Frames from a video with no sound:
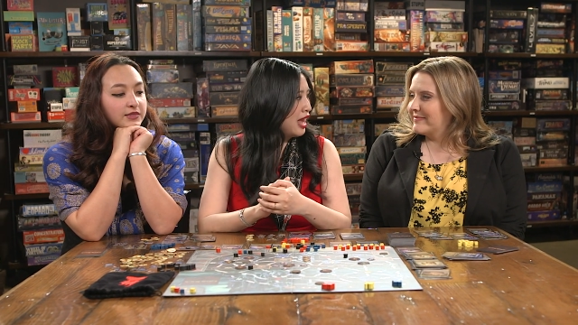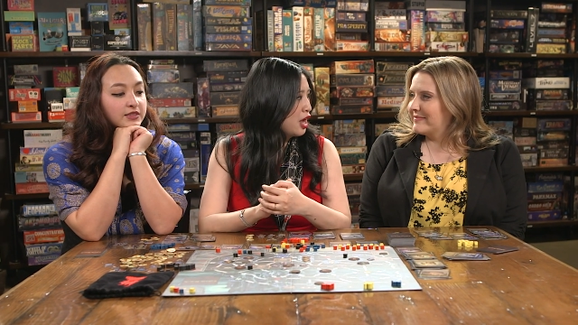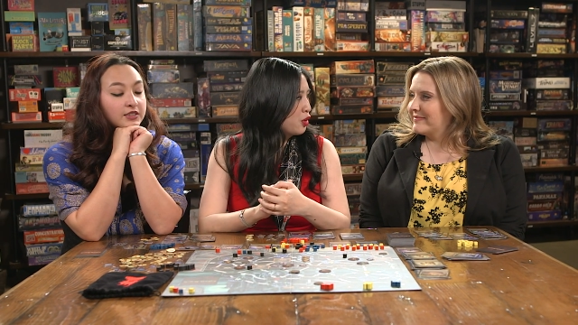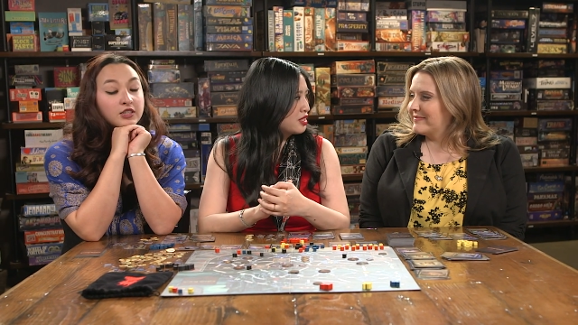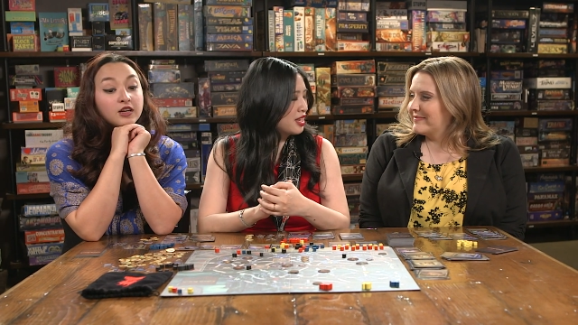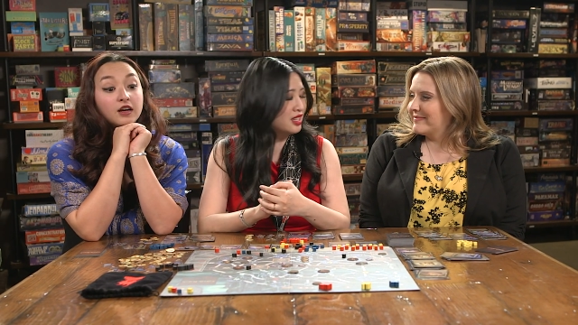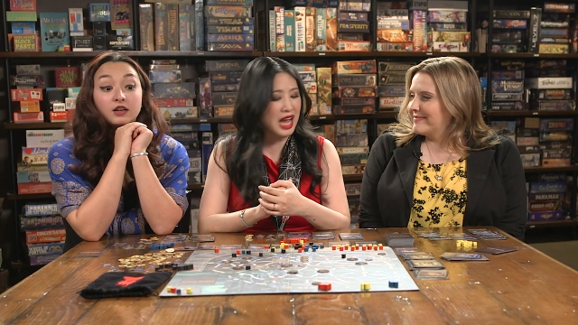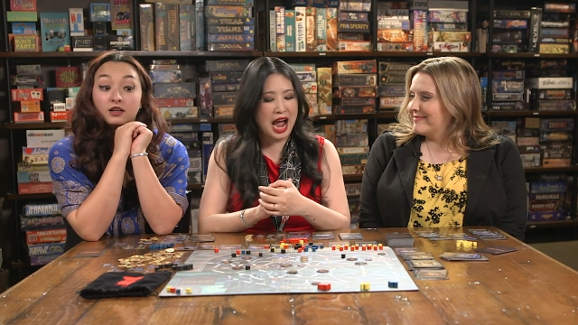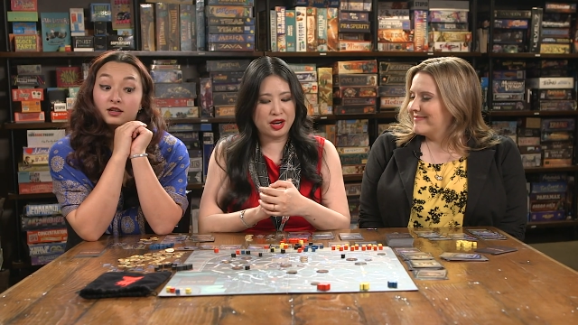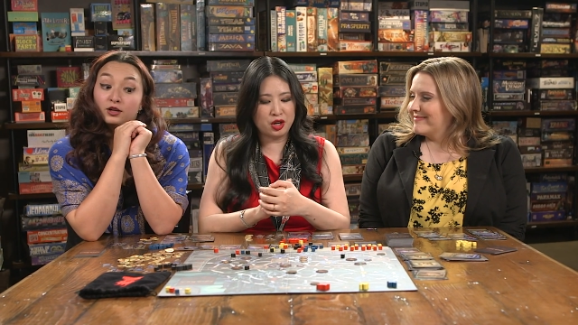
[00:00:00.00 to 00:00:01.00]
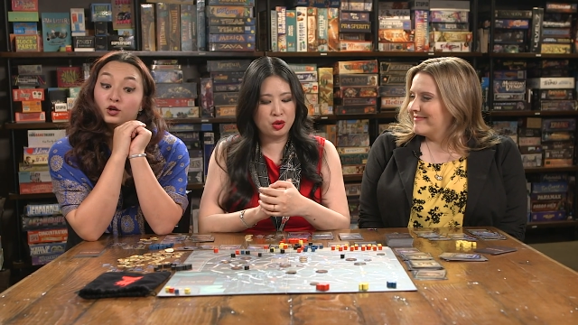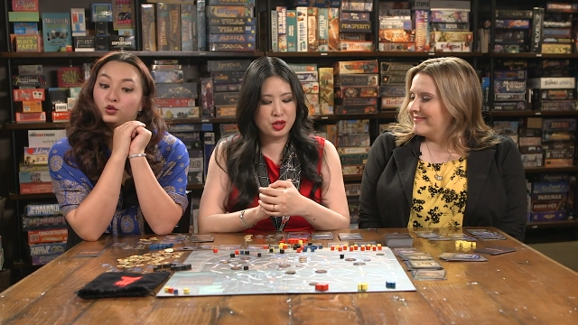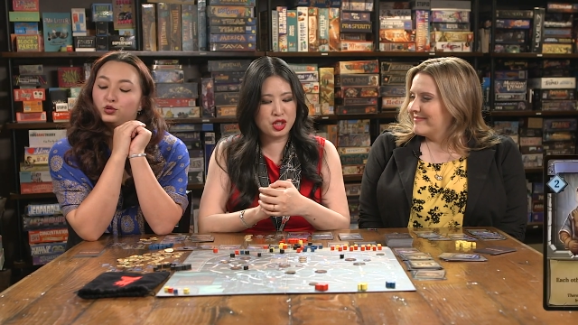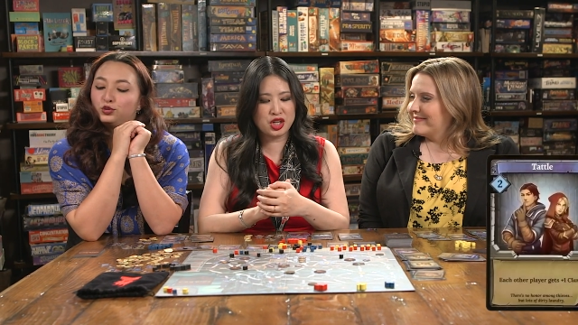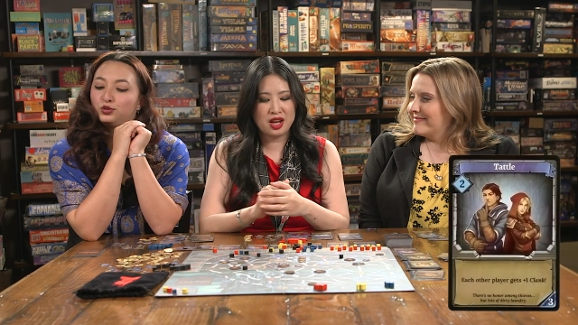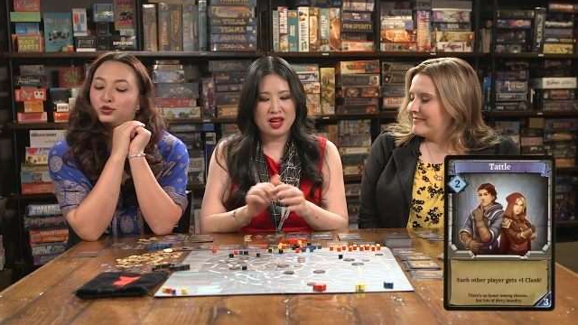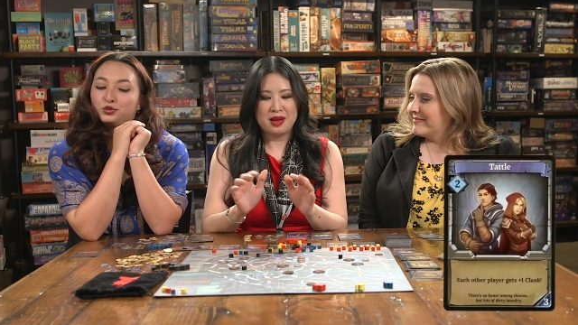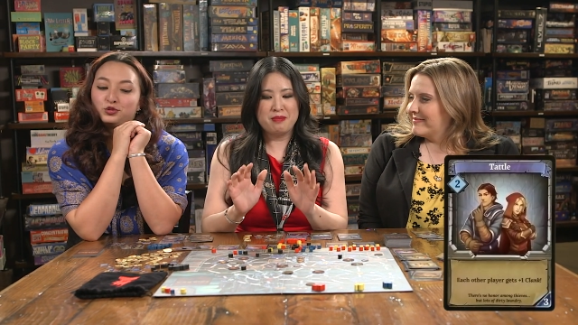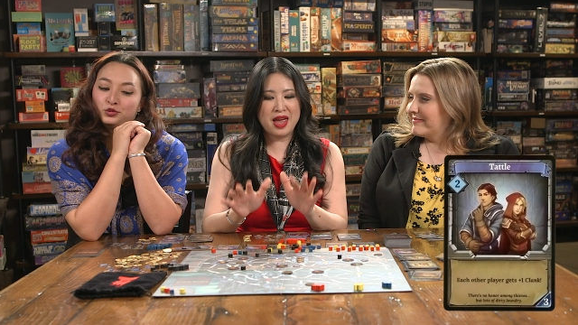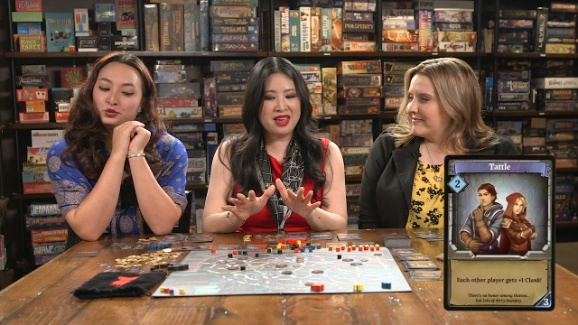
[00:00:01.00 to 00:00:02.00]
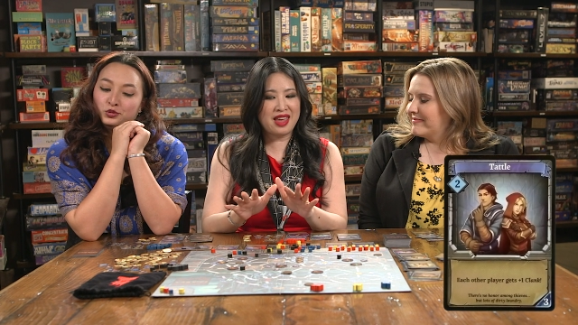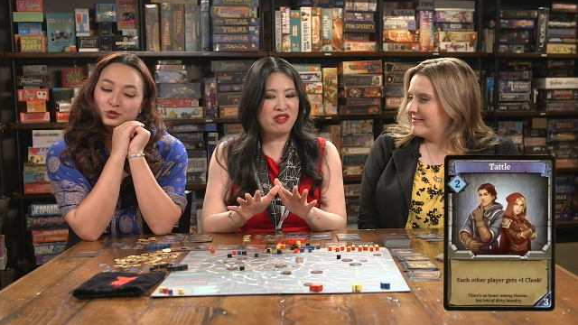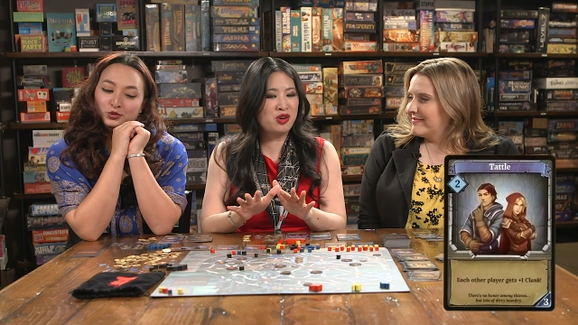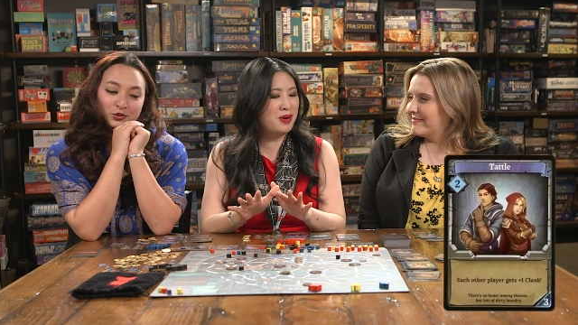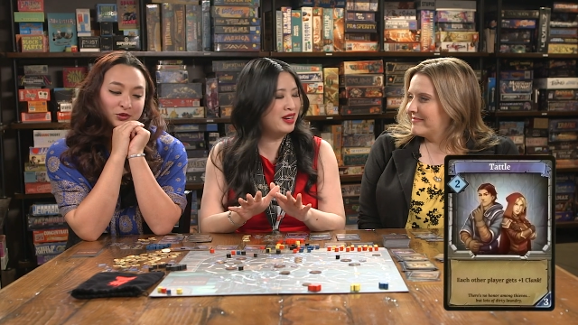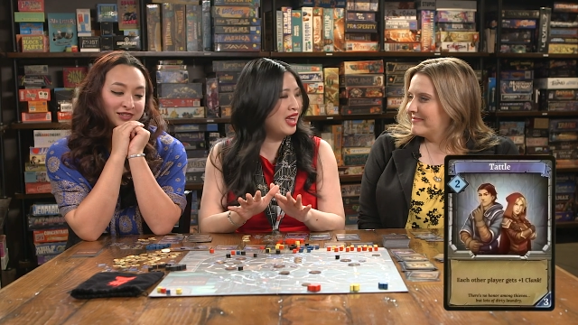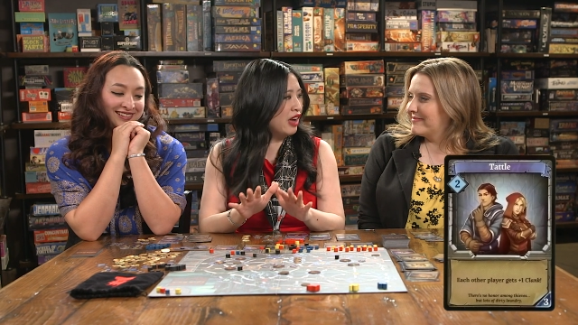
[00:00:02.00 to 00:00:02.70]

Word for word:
Speaker 1: I always get Tattle, which. Make everybody